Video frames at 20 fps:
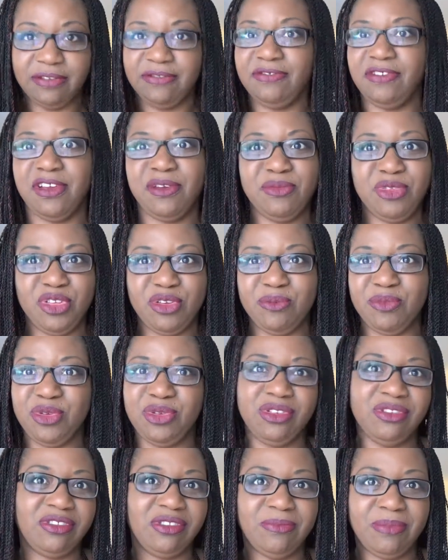from your
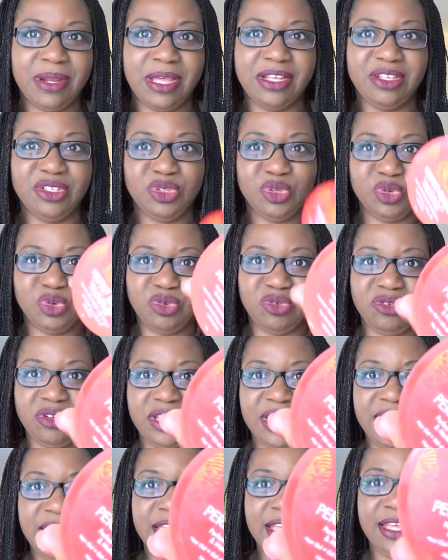beauty supply
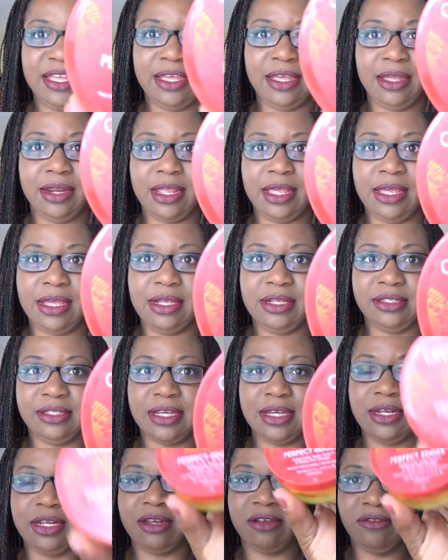store. It is
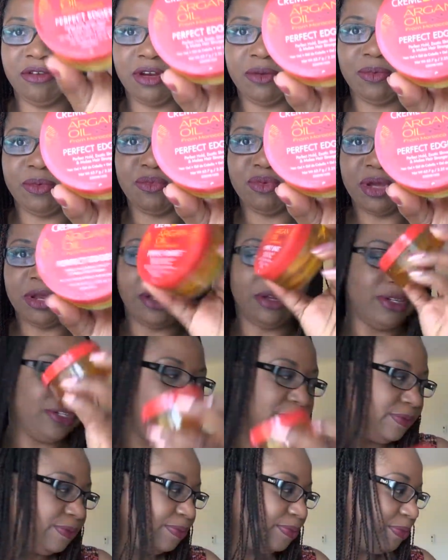an incredible
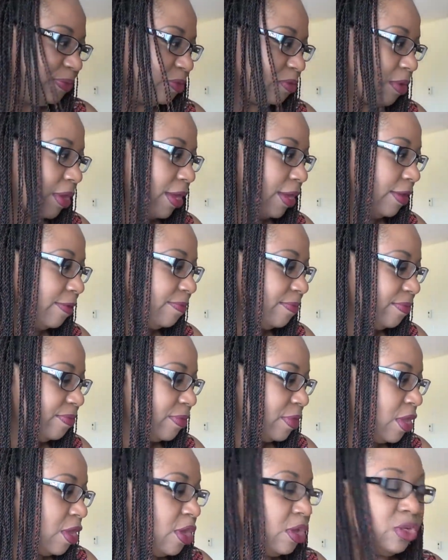product. Okay,
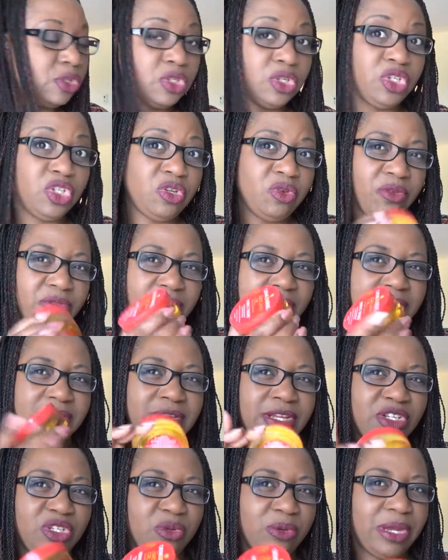so two things
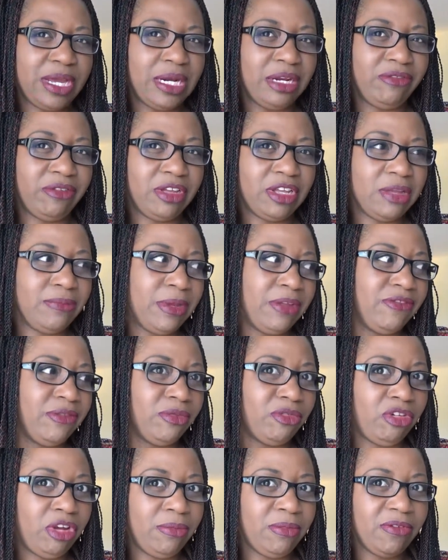that I do highly recommend
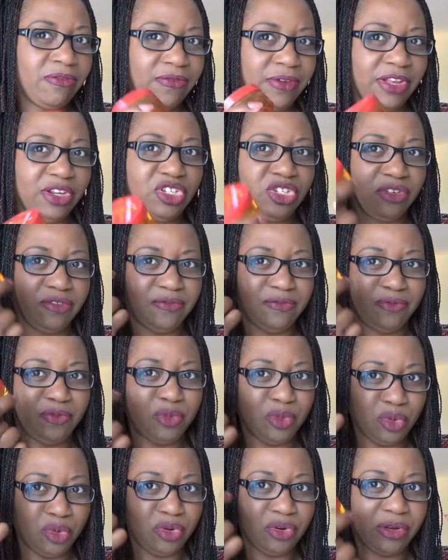from Cream of Nature
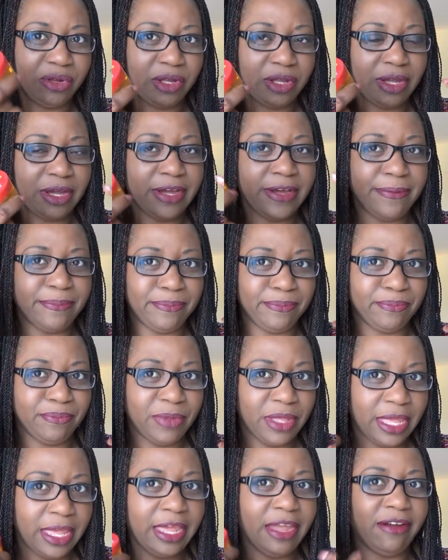for
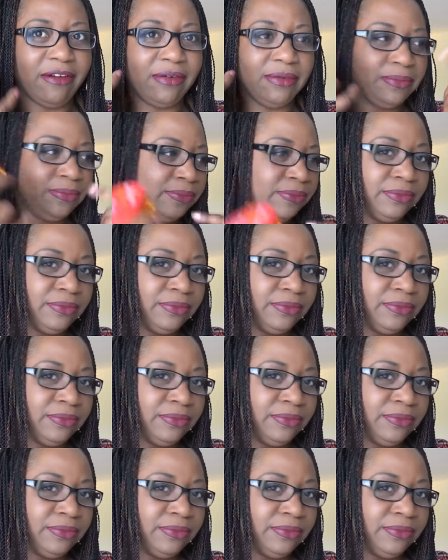hair: